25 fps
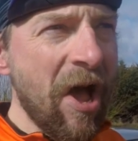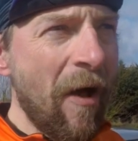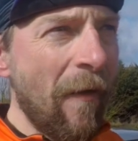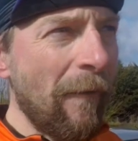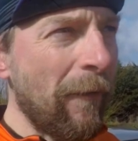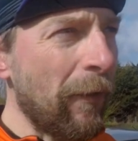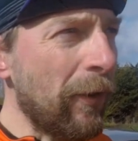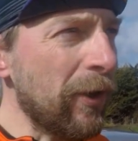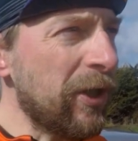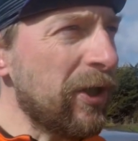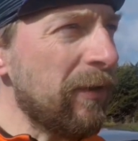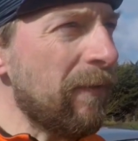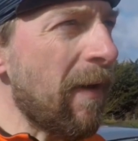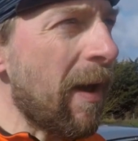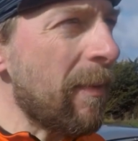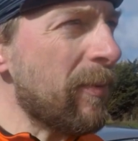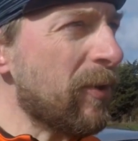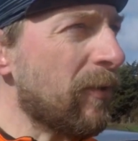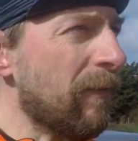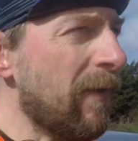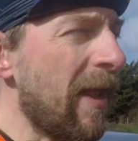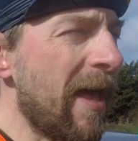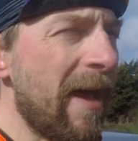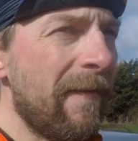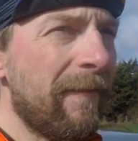reps,
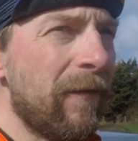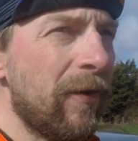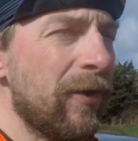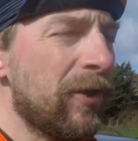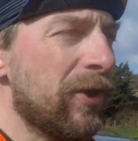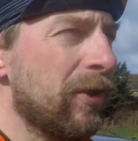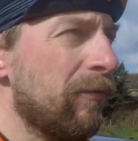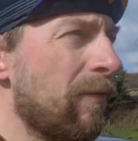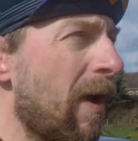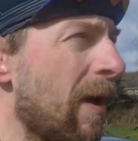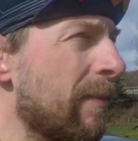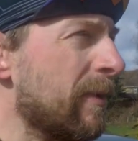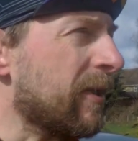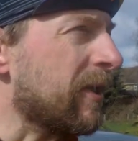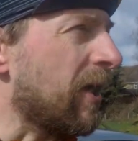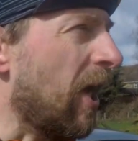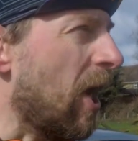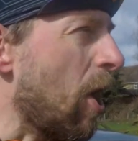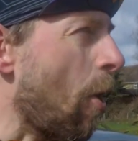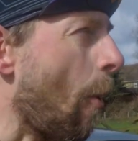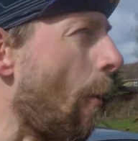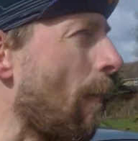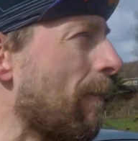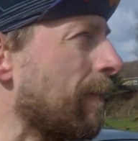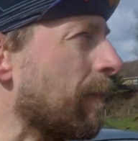something like that, 42 reps.
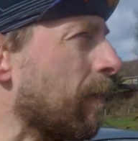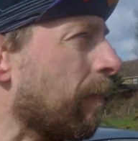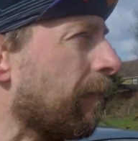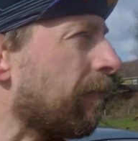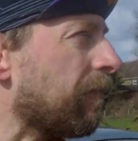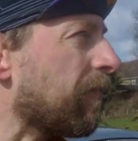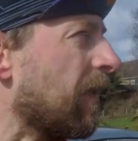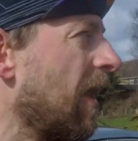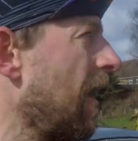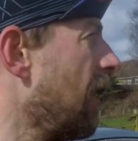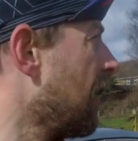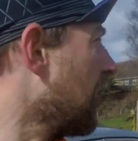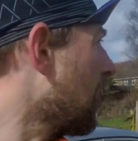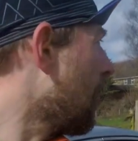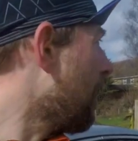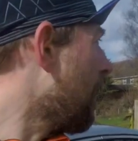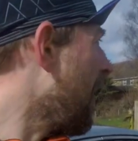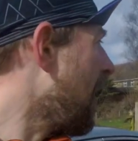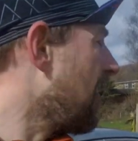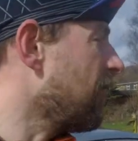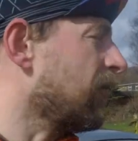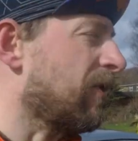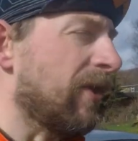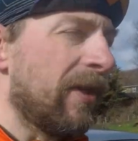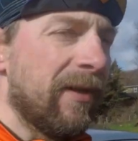So yeah, in
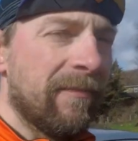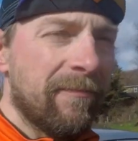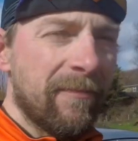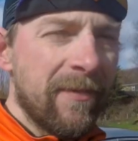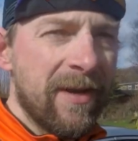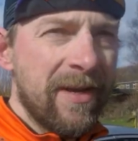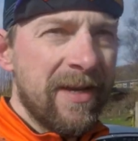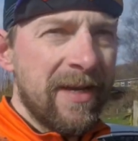comparison,